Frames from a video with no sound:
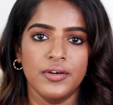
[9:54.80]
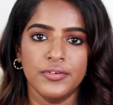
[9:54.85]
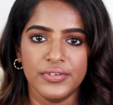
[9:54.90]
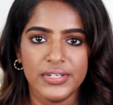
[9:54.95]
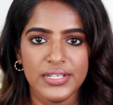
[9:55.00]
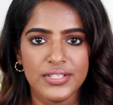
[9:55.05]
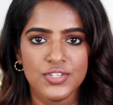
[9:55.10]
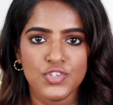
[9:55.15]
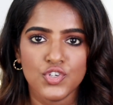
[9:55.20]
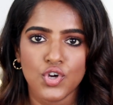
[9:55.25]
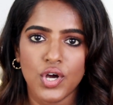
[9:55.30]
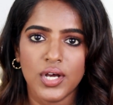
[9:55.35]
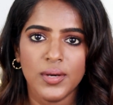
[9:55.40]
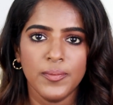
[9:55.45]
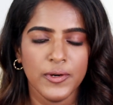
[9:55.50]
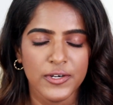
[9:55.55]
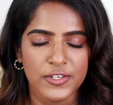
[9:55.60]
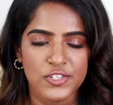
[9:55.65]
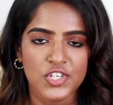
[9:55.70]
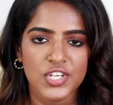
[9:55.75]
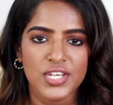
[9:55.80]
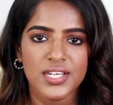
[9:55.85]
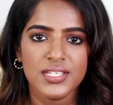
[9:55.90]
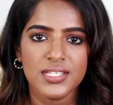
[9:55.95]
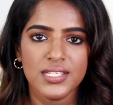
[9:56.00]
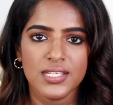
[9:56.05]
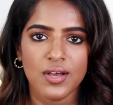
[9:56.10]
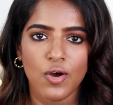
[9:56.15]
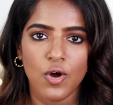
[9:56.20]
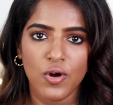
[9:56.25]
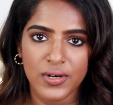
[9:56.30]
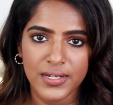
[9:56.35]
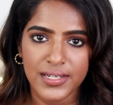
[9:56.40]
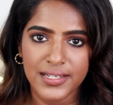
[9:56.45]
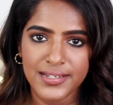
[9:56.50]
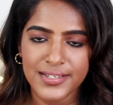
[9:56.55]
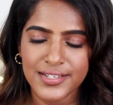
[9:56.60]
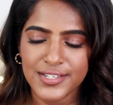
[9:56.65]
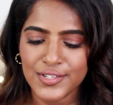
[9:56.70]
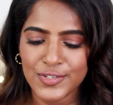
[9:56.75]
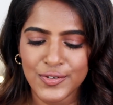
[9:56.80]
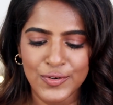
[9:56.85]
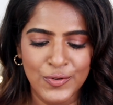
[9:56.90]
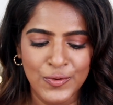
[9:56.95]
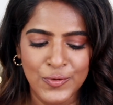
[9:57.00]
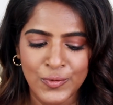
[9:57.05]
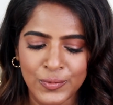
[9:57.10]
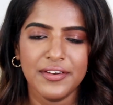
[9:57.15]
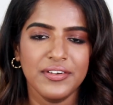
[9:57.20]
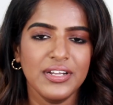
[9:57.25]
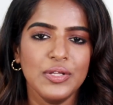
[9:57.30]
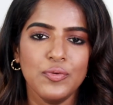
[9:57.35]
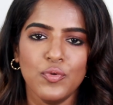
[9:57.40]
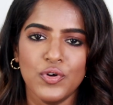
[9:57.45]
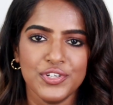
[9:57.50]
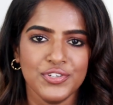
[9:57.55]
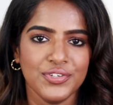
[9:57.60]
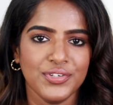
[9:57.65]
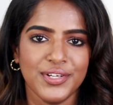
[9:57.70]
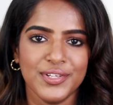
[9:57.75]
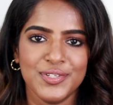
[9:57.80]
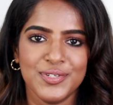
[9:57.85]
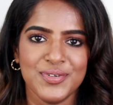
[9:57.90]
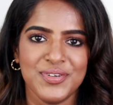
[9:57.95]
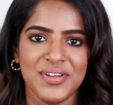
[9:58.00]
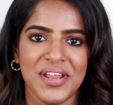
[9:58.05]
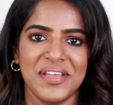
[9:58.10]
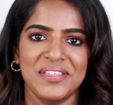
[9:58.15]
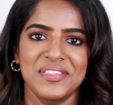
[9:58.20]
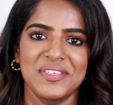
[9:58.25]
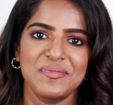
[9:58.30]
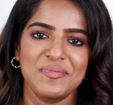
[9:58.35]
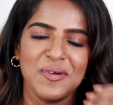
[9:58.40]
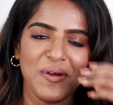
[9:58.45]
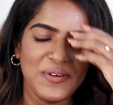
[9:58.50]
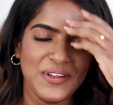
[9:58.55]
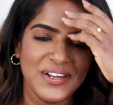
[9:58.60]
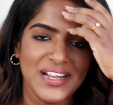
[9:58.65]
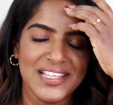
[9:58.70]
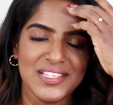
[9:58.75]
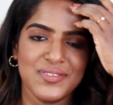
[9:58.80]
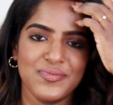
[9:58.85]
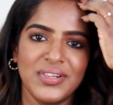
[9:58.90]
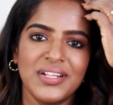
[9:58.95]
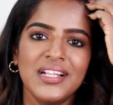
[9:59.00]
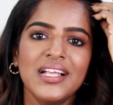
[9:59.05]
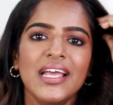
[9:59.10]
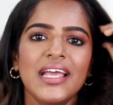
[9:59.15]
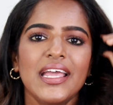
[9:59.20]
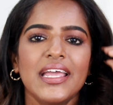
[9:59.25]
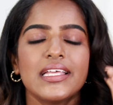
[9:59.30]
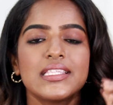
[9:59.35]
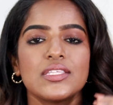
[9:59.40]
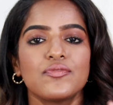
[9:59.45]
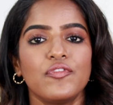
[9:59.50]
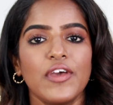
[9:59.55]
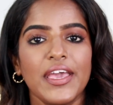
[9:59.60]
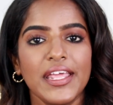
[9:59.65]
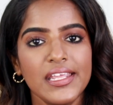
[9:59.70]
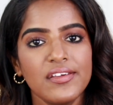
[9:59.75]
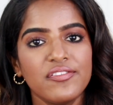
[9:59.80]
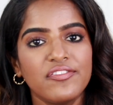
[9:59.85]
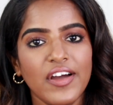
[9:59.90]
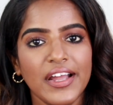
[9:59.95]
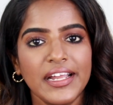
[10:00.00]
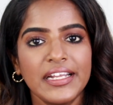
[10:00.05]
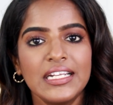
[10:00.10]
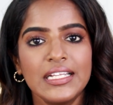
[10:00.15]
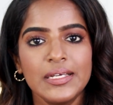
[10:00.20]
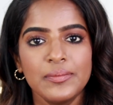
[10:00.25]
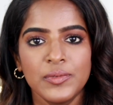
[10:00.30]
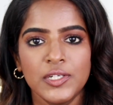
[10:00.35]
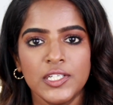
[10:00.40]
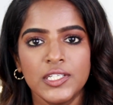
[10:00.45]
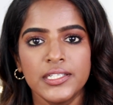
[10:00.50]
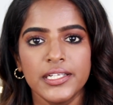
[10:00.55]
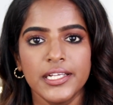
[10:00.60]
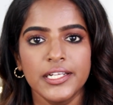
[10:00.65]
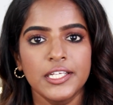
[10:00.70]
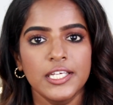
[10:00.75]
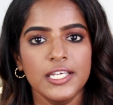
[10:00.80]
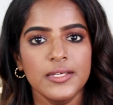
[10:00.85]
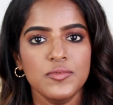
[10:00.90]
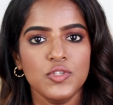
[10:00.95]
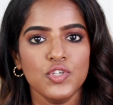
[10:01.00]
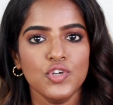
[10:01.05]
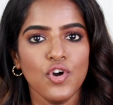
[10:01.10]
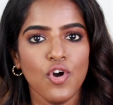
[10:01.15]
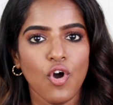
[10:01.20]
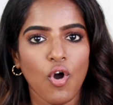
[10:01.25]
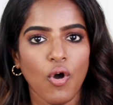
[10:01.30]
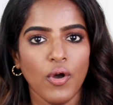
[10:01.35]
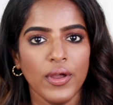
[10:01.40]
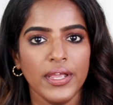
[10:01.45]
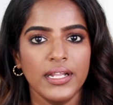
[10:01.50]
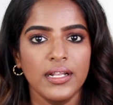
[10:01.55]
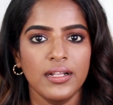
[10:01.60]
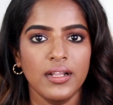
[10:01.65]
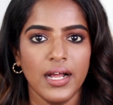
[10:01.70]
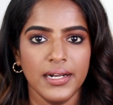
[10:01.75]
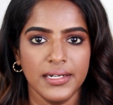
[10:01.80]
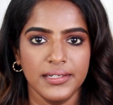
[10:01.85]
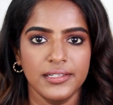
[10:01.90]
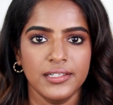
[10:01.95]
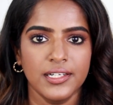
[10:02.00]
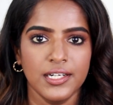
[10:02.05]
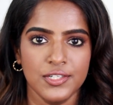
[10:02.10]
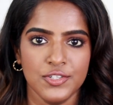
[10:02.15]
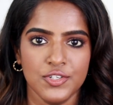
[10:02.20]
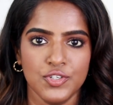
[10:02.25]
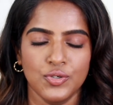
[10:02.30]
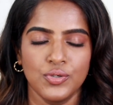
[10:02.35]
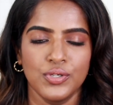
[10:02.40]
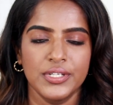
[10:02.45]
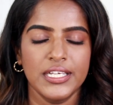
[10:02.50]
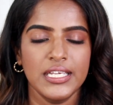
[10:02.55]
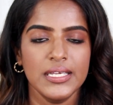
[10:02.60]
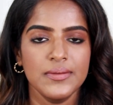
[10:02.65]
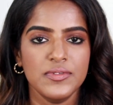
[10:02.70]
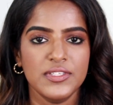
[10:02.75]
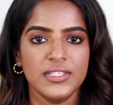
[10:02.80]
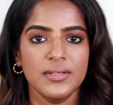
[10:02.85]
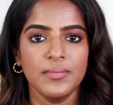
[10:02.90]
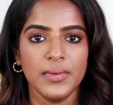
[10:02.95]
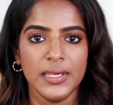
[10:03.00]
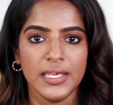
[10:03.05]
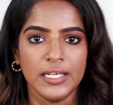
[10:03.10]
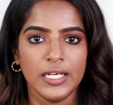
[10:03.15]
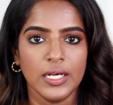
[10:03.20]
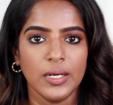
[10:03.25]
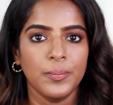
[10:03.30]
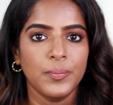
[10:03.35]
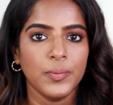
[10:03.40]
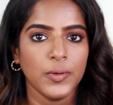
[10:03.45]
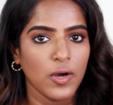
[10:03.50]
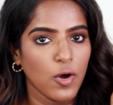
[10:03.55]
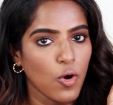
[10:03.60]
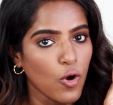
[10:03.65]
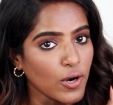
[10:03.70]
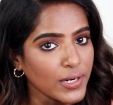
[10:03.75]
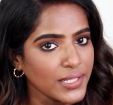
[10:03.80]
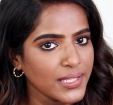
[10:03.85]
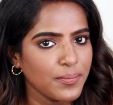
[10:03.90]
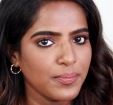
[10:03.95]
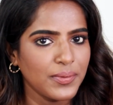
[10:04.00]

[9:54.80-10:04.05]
restock purchase order. So I really want you guys to try this powder as well. It's very finely milled. It keeps your oil under control. It keeps the makeup on the